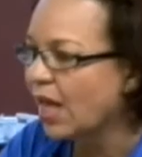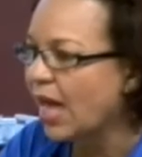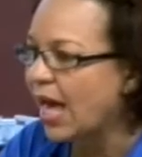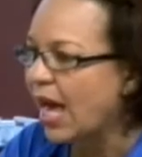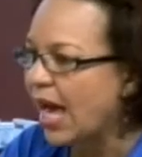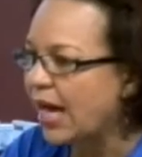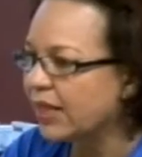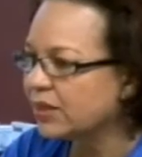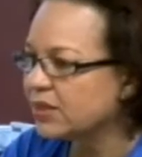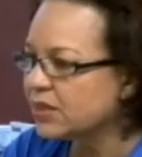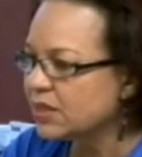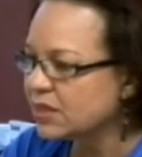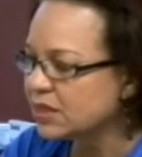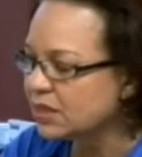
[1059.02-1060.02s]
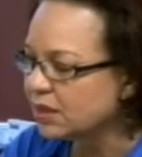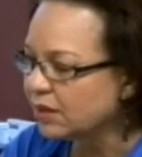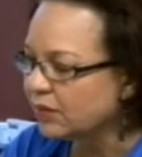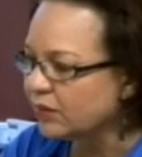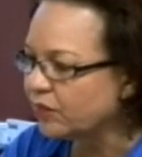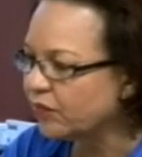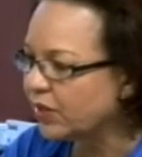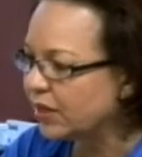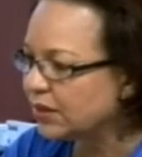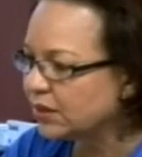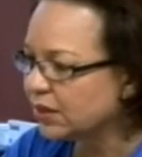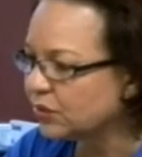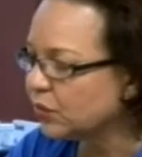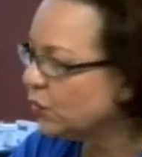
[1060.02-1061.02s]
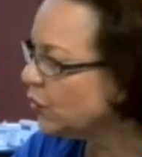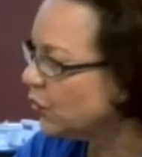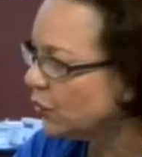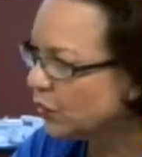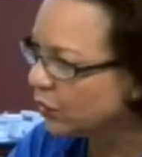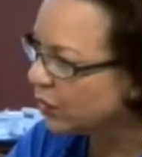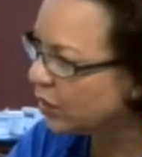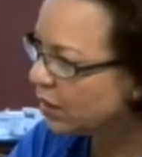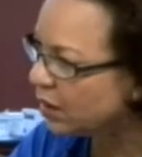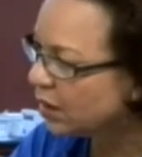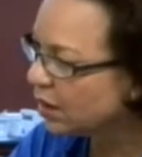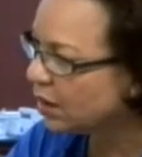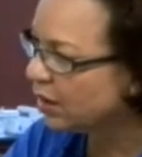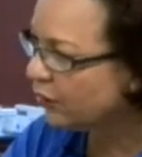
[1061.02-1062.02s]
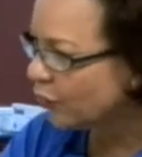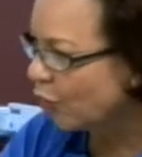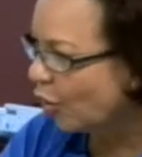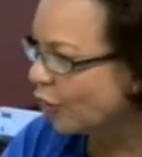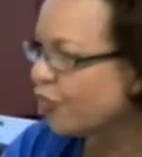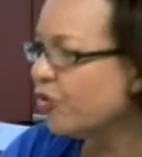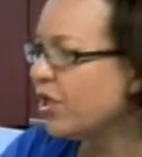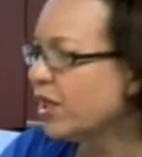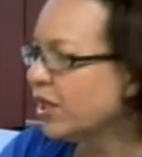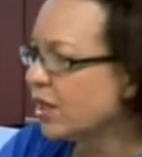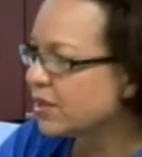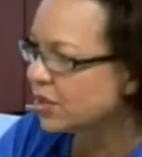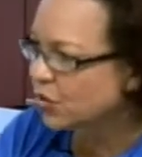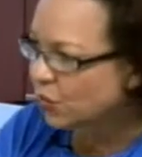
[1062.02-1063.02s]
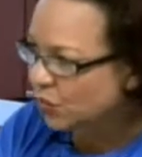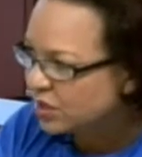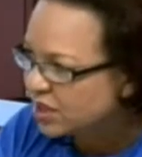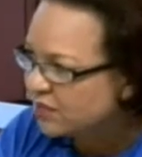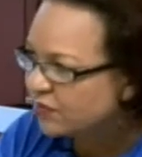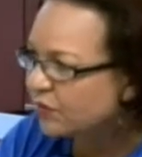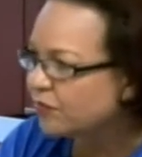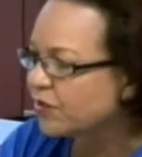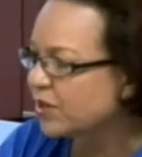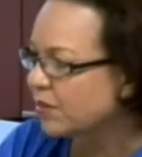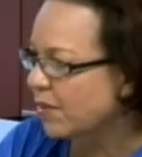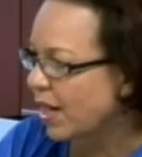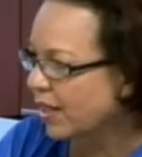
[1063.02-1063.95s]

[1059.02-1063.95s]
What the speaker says: And sister felt that, oh no, if God created us, it goes even further back. It